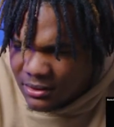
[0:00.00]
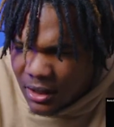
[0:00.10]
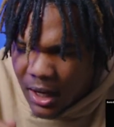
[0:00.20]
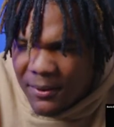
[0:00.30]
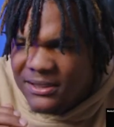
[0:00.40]

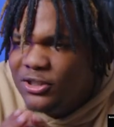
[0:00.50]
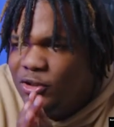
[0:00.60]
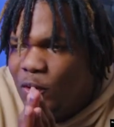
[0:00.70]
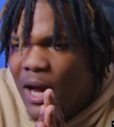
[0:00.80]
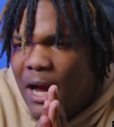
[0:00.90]
Nah, I'm actually
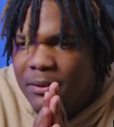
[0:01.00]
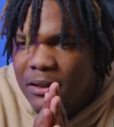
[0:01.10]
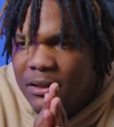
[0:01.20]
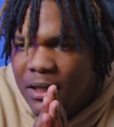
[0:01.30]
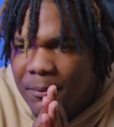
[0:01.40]
so
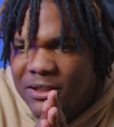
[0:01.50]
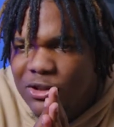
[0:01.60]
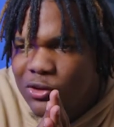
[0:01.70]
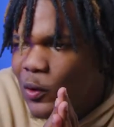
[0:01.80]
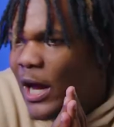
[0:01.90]
happy. I'm
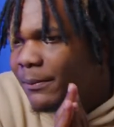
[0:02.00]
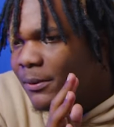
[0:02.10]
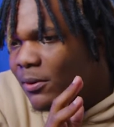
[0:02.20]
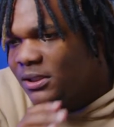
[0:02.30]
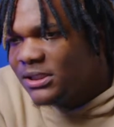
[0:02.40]
actually so
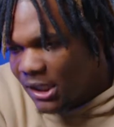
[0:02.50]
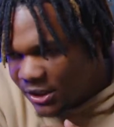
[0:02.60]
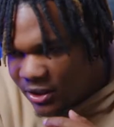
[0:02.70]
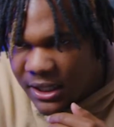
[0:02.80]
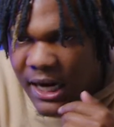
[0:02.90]
happy. Burna's dick,
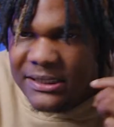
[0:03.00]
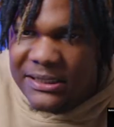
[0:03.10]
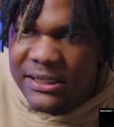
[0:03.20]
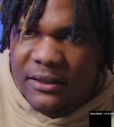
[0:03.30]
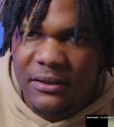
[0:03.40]
you're, you're actually
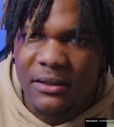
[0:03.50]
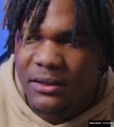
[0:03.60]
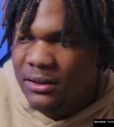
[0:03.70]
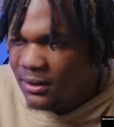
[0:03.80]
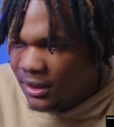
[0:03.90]
sick.
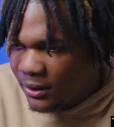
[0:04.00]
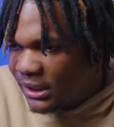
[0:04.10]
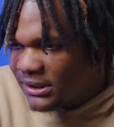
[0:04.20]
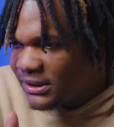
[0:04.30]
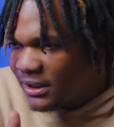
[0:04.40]
Like, you're
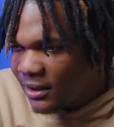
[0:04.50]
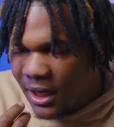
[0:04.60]
actually sick.